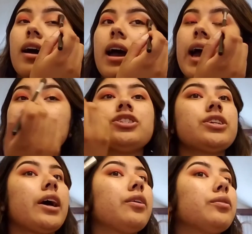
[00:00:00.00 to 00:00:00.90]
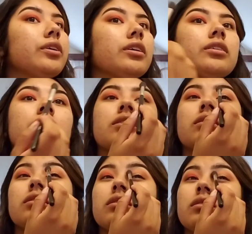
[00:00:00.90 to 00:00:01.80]
eyeshadow look.
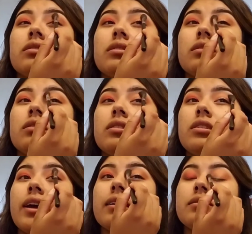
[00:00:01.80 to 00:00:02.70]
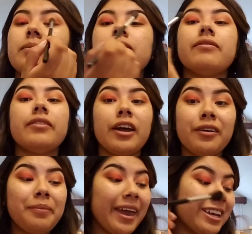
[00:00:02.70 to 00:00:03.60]
You have to be
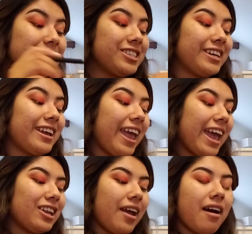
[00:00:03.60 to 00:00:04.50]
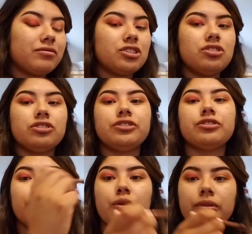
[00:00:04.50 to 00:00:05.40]
very patient, and you have to just
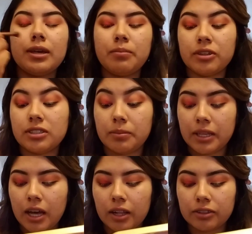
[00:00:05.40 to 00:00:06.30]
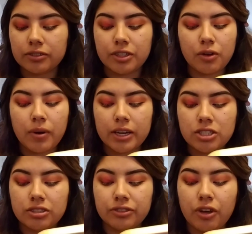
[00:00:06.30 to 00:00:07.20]
slowly build up the colors. You don't want to
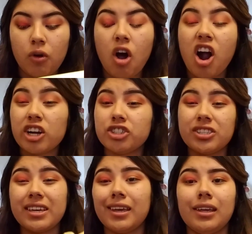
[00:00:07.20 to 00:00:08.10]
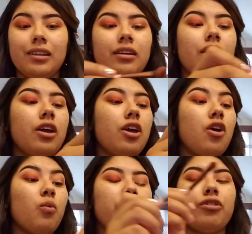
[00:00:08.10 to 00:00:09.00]
just go harshly in
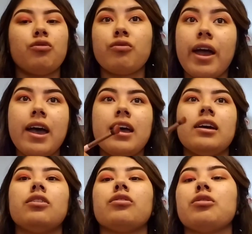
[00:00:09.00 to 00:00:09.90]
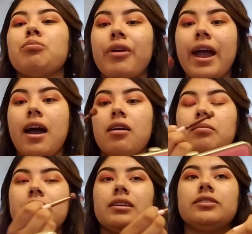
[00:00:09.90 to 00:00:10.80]
with a red or a brown,
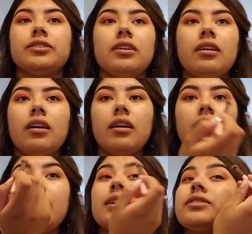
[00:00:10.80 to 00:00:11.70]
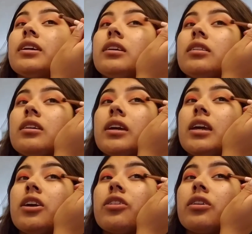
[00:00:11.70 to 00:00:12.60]
because it's going to look
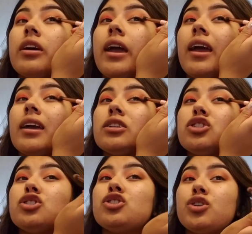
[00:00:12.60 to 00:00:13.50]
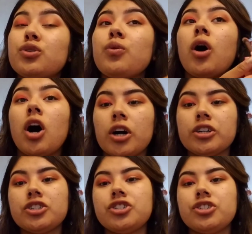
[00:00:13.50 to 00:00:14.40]
either too
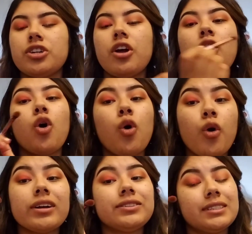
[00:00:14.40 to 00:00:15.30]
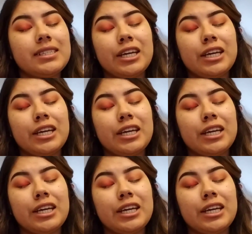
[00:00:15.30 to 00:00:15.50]
harsh, or it's going to